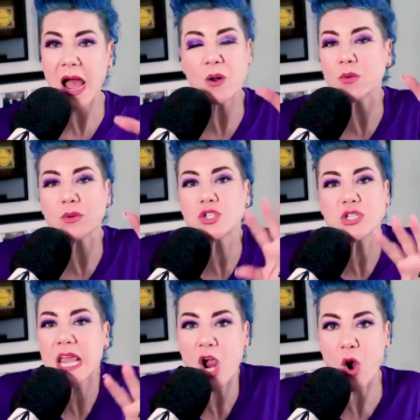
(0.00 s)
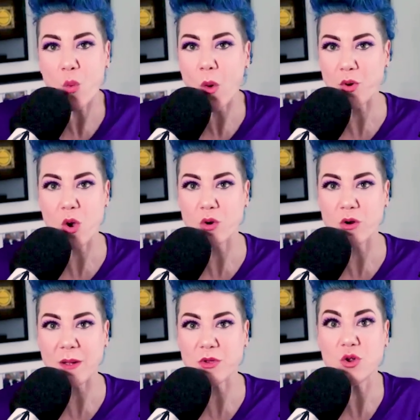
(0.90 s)
i don't care what
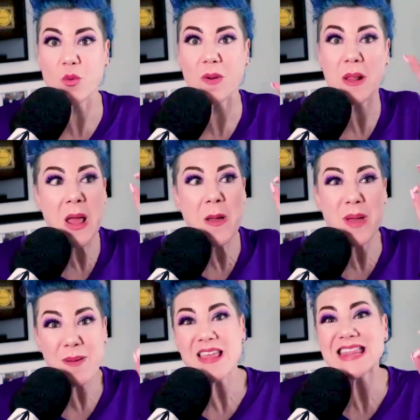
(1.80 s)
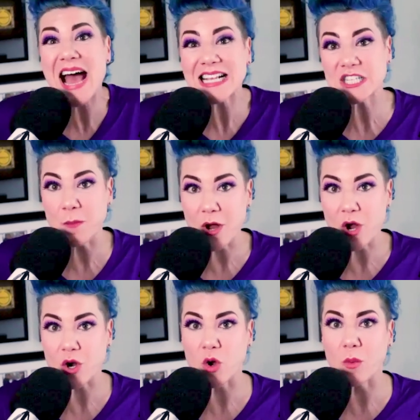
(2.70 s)
program you do but maybe that's the
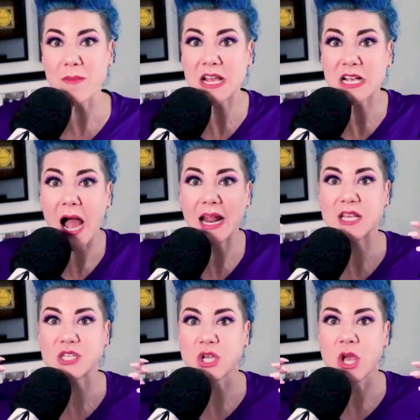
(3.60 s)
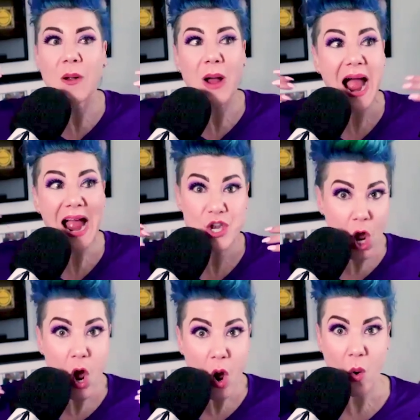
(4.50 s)
miracle maybe god has i
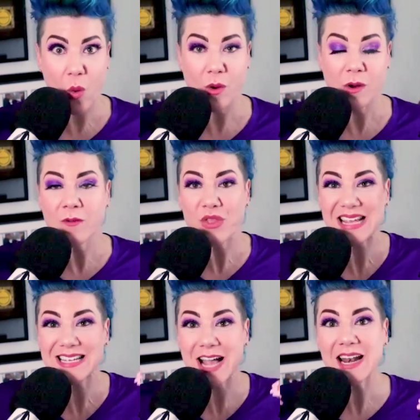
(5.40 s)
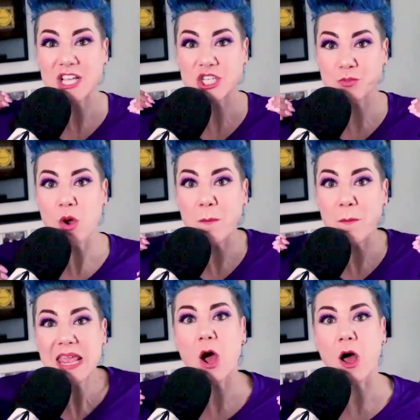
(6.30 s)
know that god has put
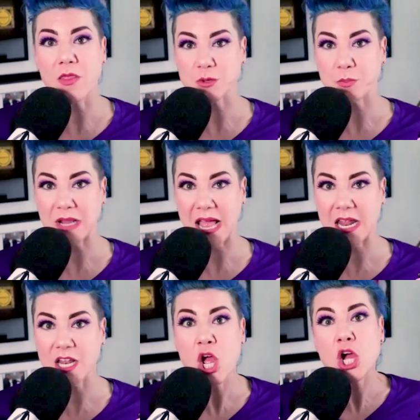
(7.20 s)
me on this planet